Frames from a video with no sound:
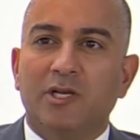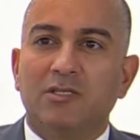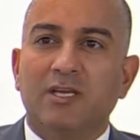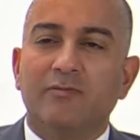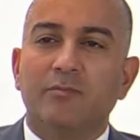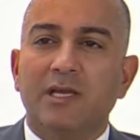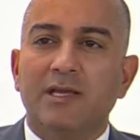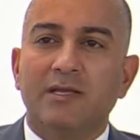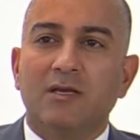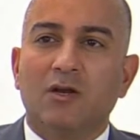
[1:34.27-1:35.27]
but it's given
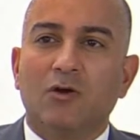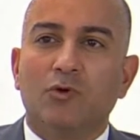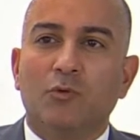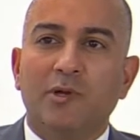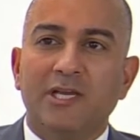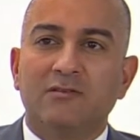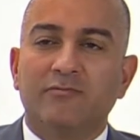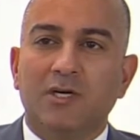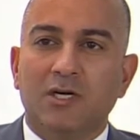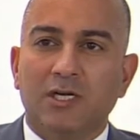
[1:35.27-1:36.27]
me a lot more peace
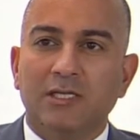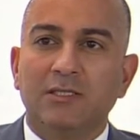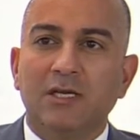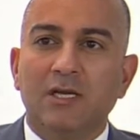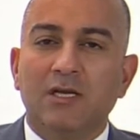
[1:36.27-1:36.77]
of mind